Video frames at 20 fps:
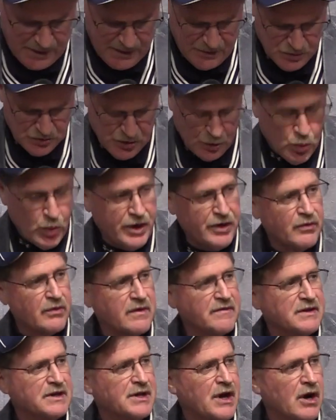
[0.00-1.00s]
He was a winner
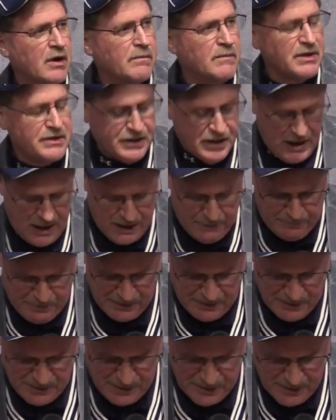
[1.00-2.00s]
of the Dartmouth Cup
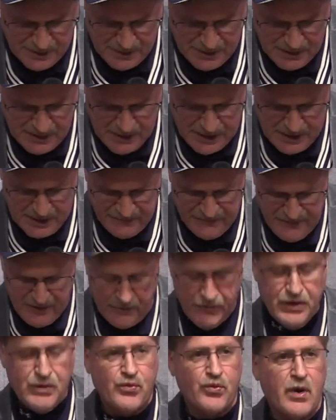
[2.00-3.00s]
and a
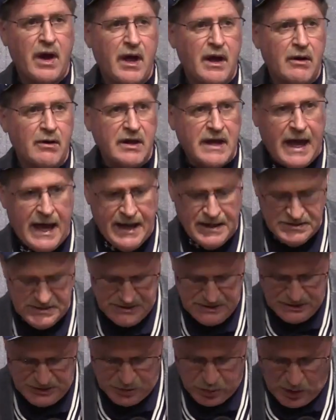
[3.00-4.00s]
very rare
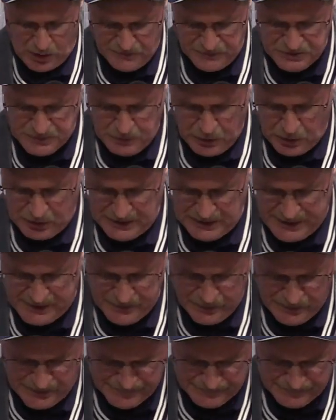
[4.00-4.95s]
Casady 12-sport letter.